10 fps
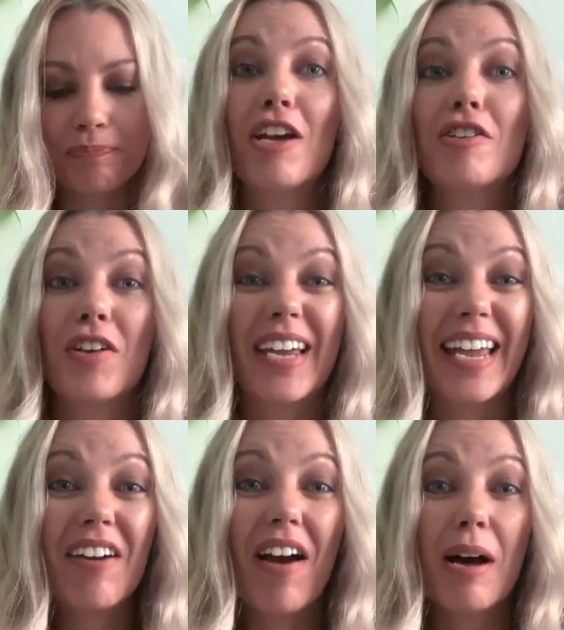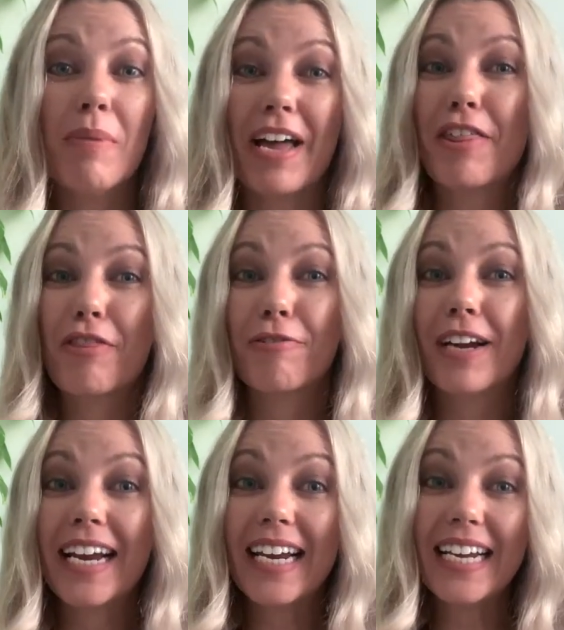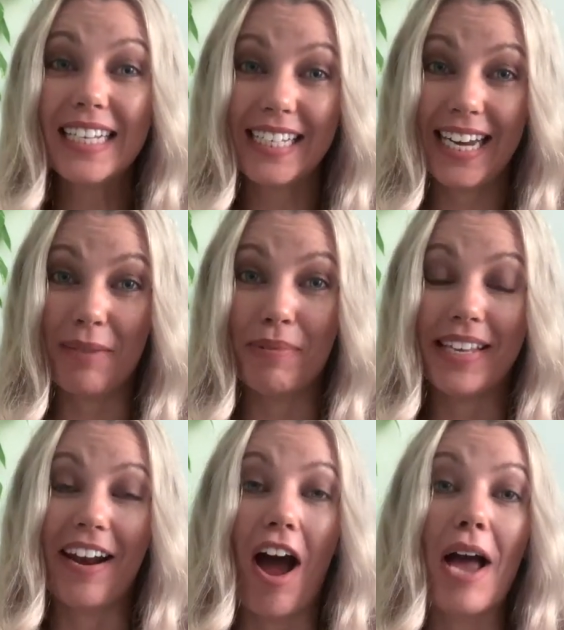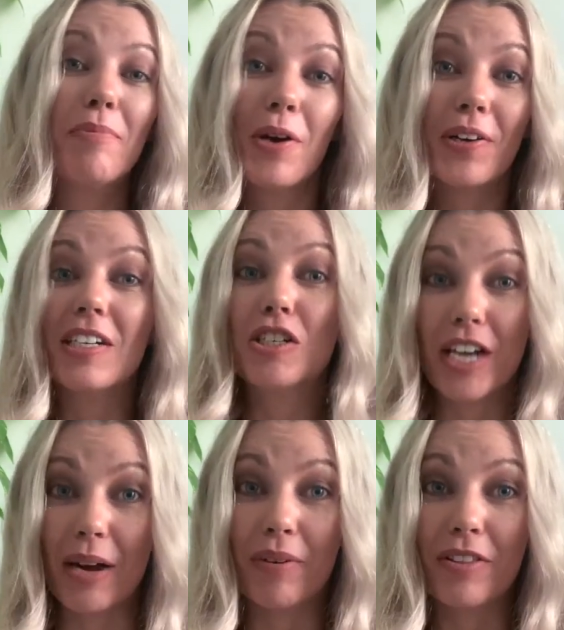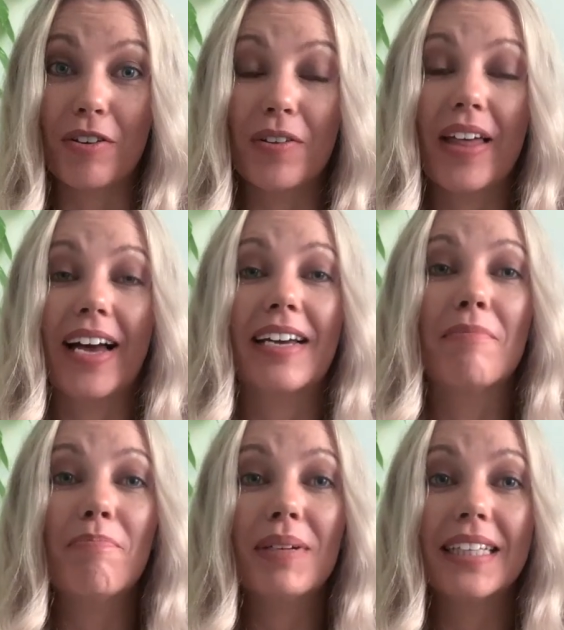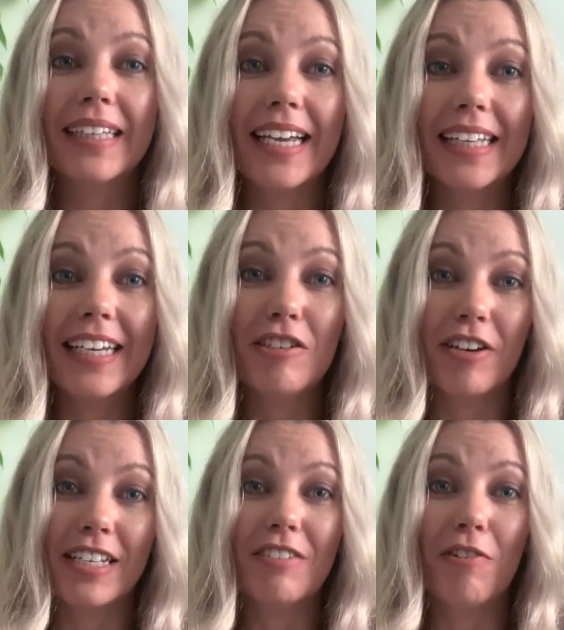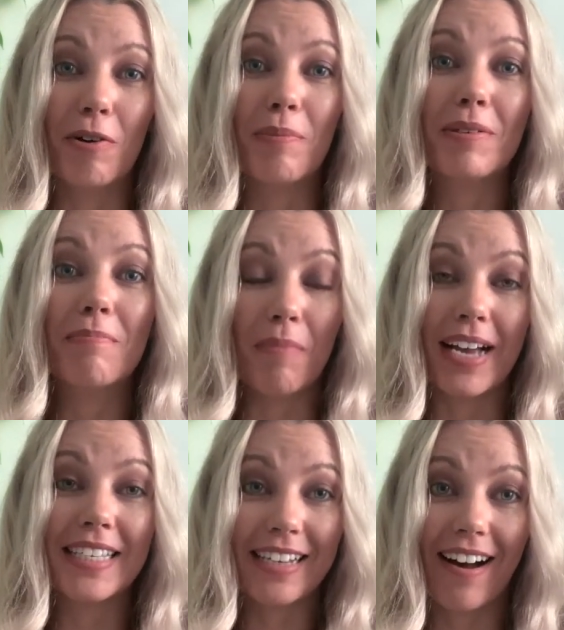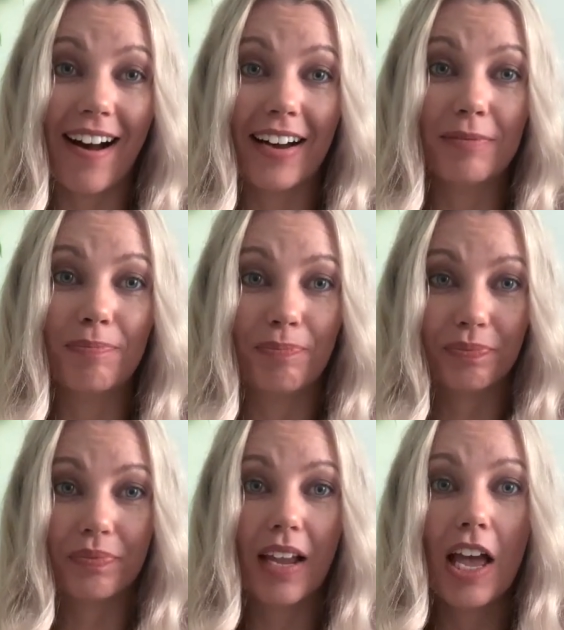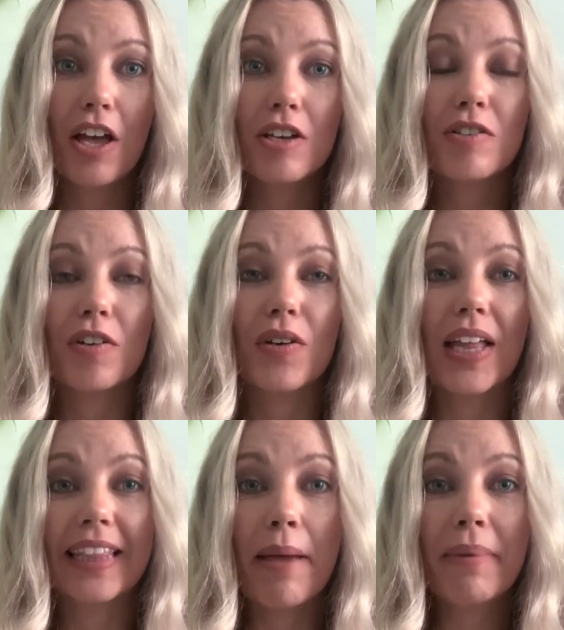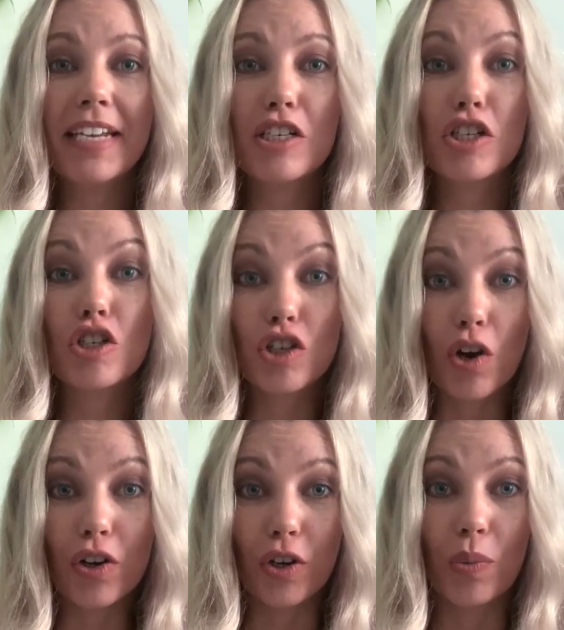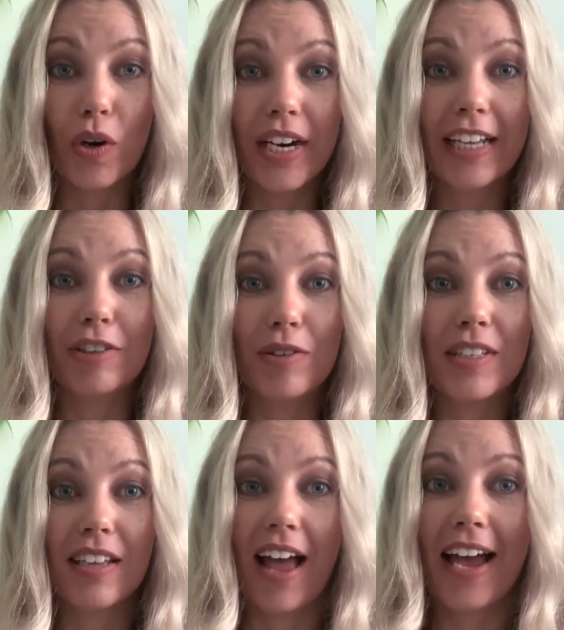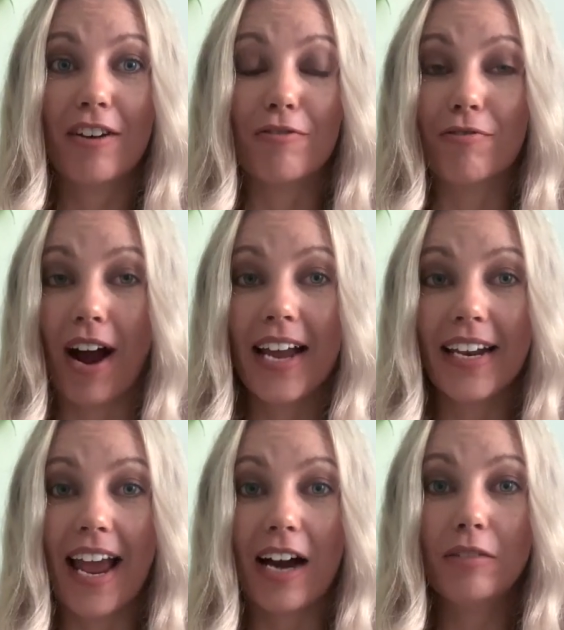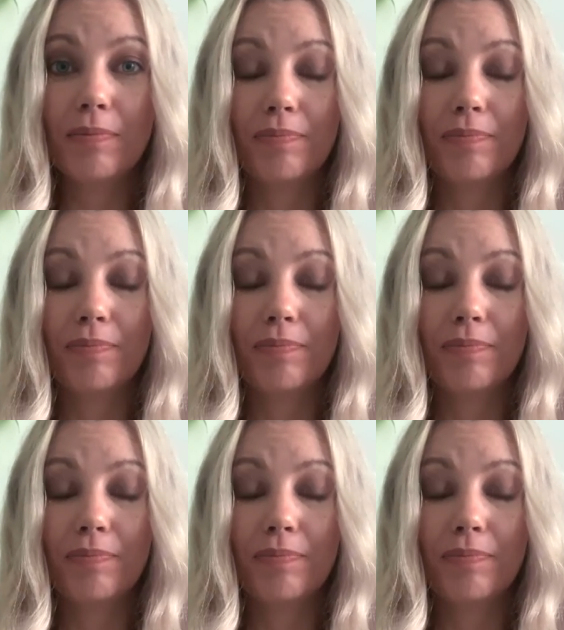So here are my 3 tips that I'm going to share with you that completely transformed my scar. So let me just show you what it looks like right now.